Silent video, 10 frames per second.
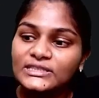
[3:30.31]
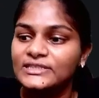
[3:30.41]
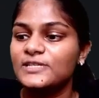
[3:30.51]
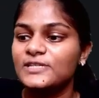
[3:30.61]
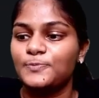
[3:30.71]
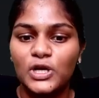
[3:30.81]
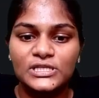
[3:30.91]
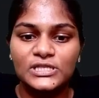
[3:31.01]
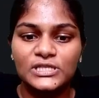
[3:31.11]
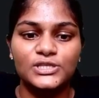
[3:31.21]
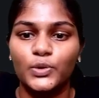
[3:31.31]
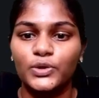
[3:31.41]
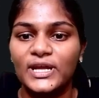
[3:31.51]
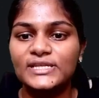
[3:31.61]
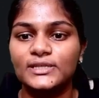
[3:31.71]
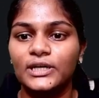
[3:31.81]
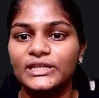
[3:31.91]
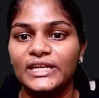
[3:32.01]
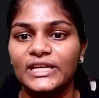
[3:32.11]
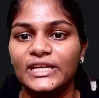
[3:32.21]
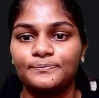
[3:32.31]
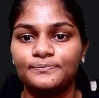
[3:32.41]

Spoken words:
This process is known as earthing.